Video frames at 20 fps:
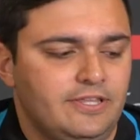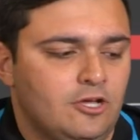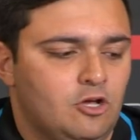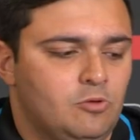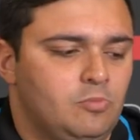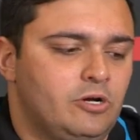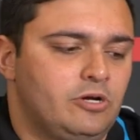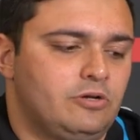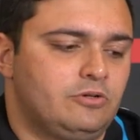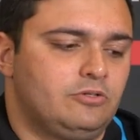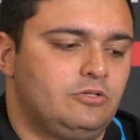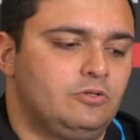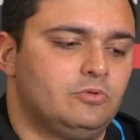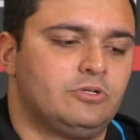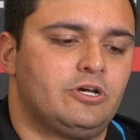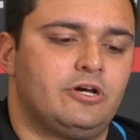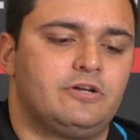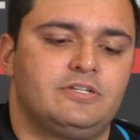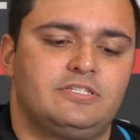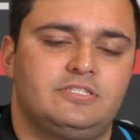the elbow, you'll
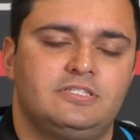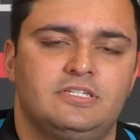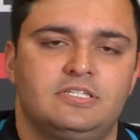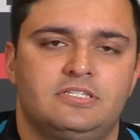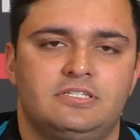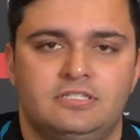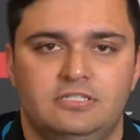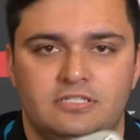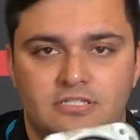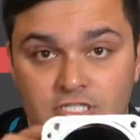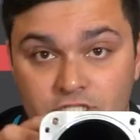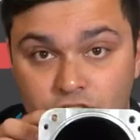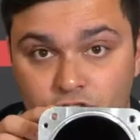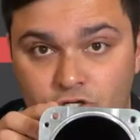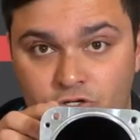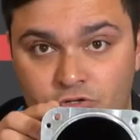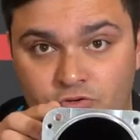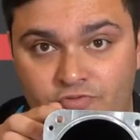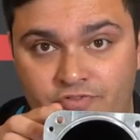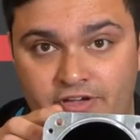notice this internal